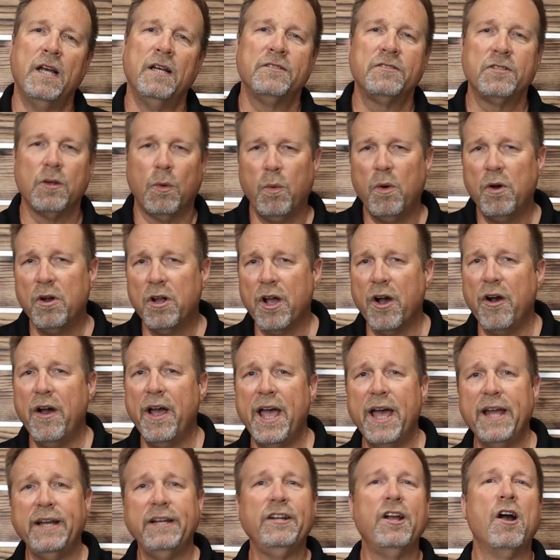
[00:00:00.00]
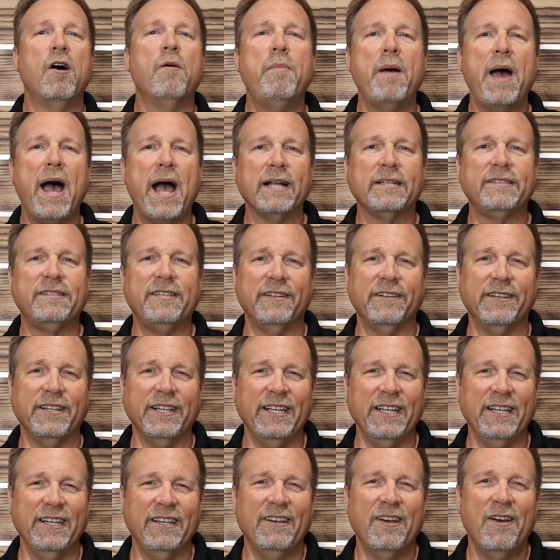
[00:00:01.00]
So we'll go ahead and go back to
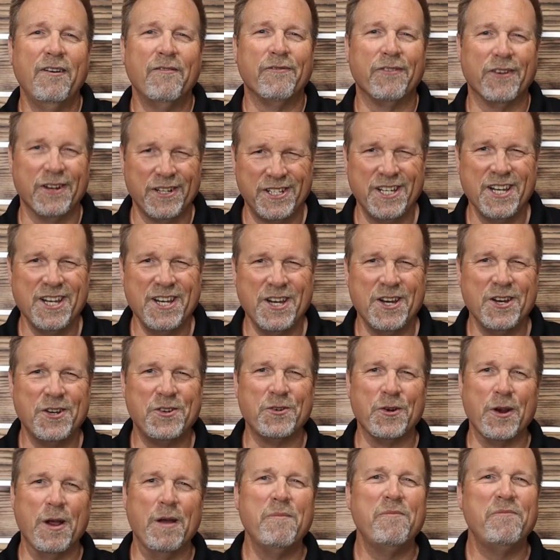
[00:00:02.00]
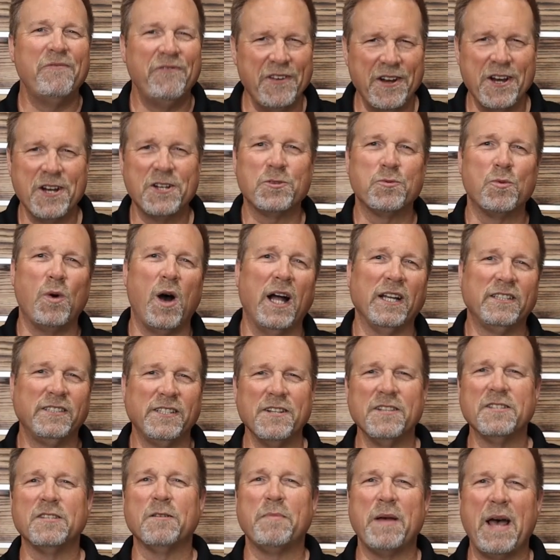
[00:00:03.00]
the Virginia trip, finish
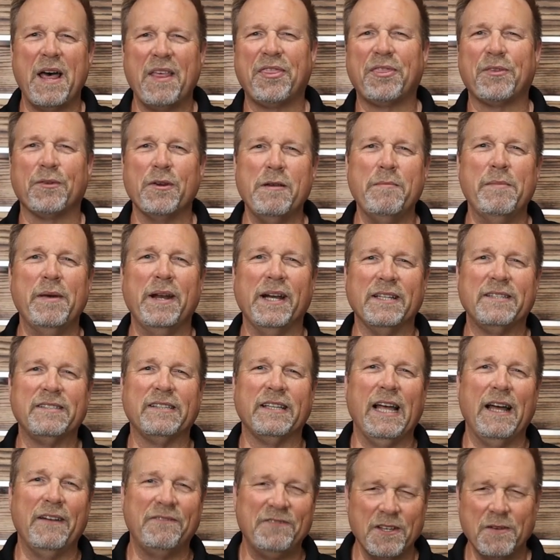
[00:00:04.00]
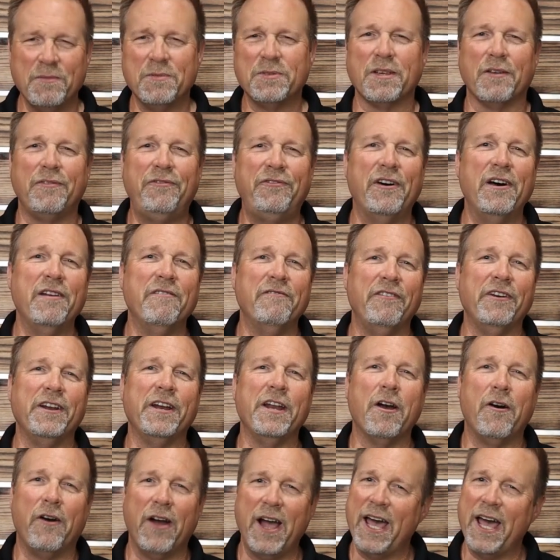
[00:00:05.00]
watching. There's about 3 minutes left. It was a fun video.